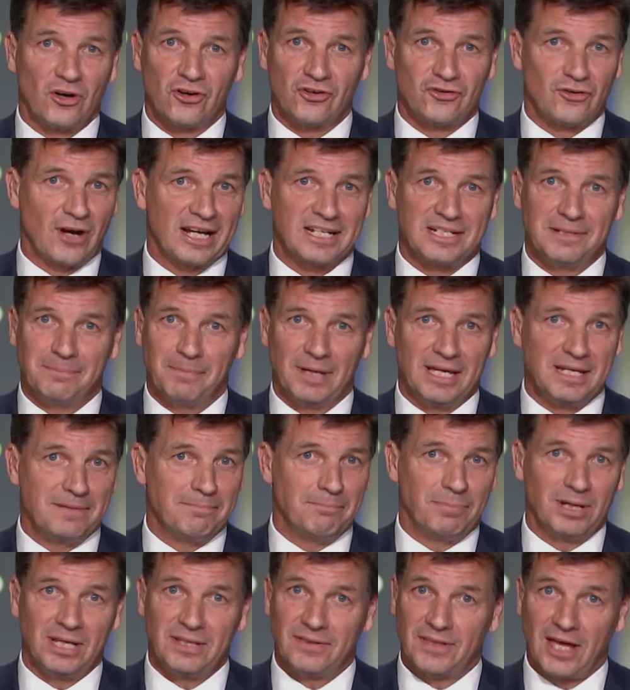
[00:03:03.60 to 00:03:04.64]
on track to meet and
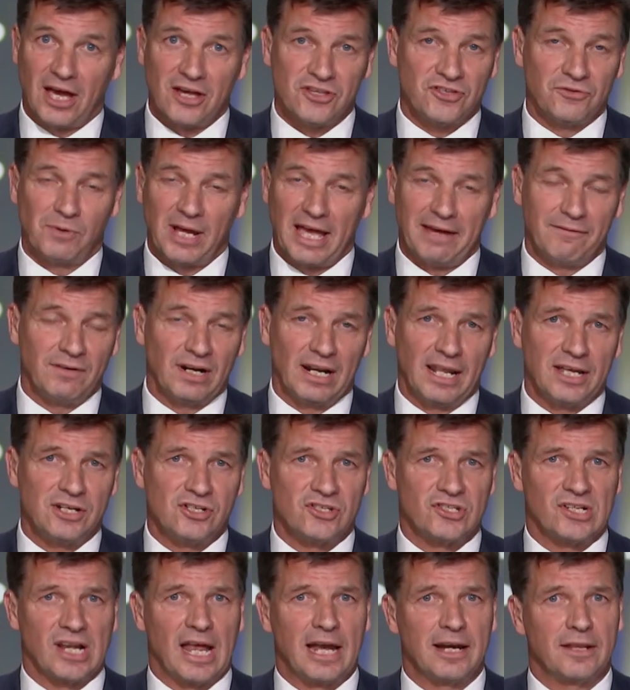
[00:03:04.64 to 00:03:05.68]
beat those and we haven't
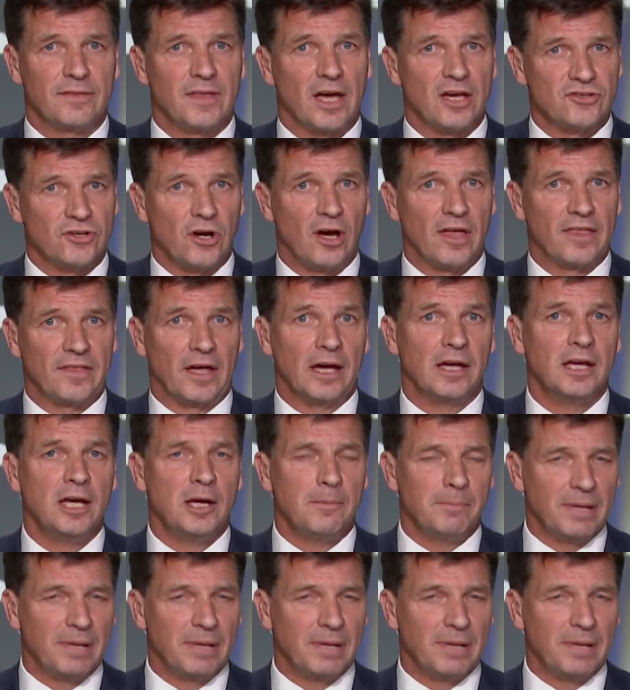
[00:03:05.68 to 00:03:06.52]
legislated those either.